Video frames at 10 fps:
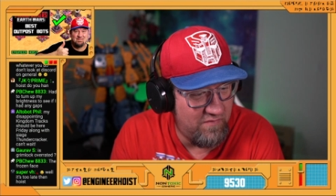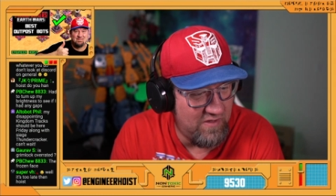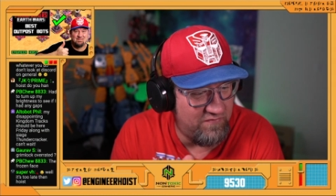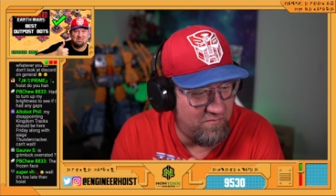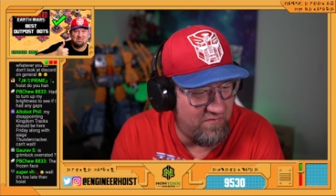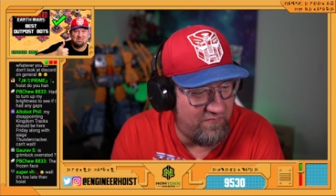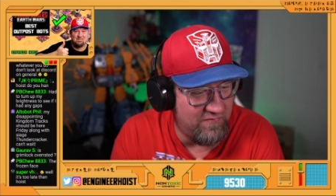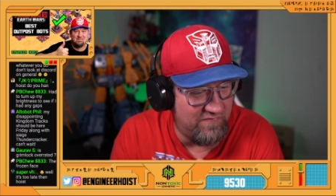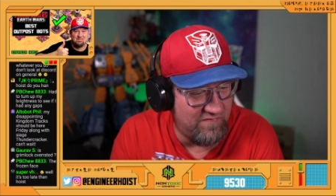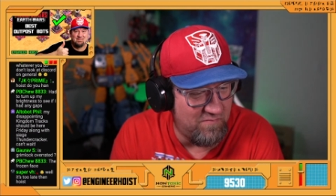Heltabot Phil
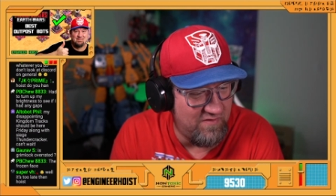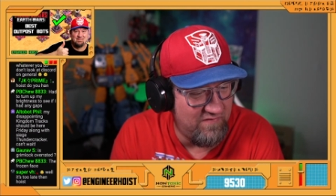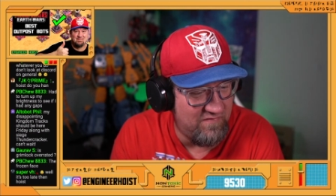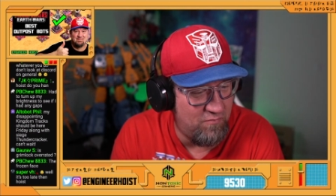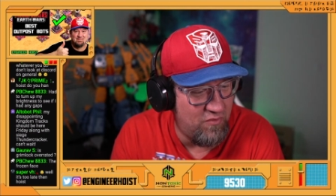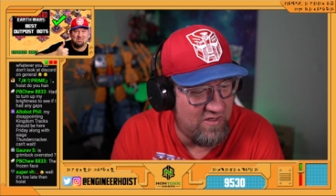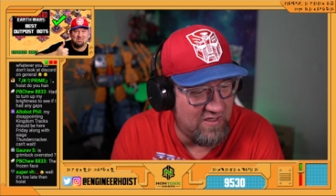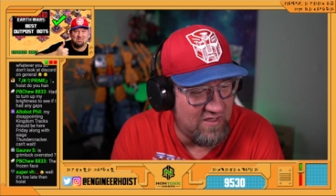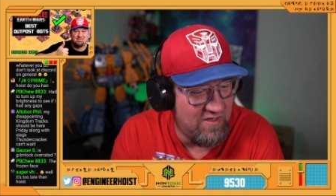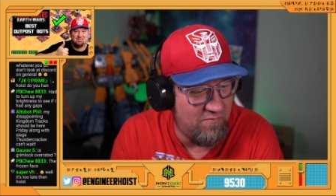says, my disappointing
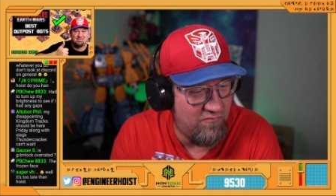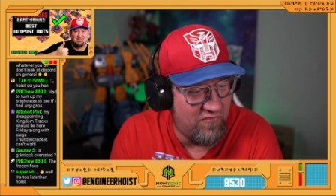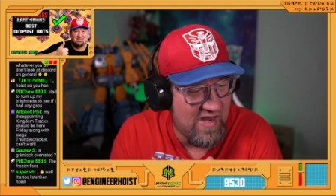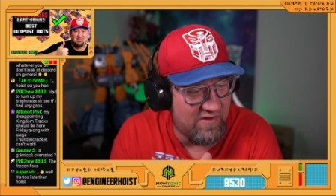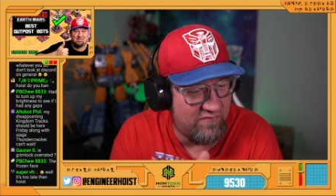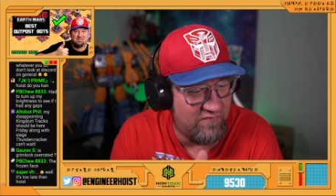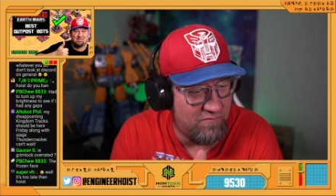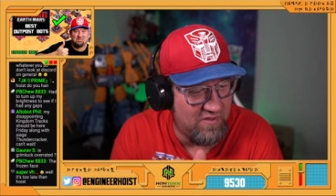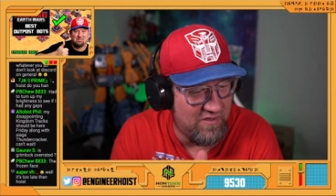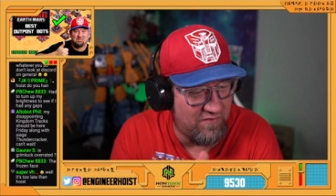Kingdom tracks should
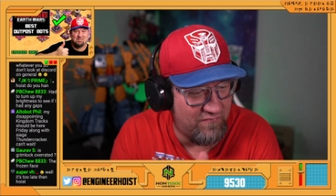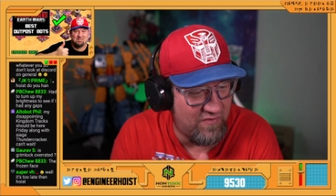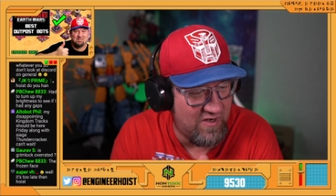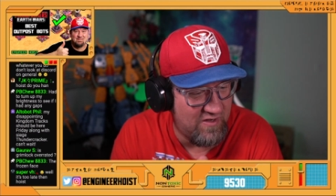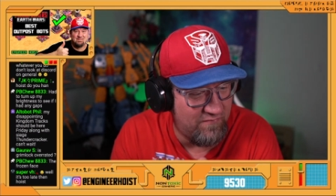be here Friday.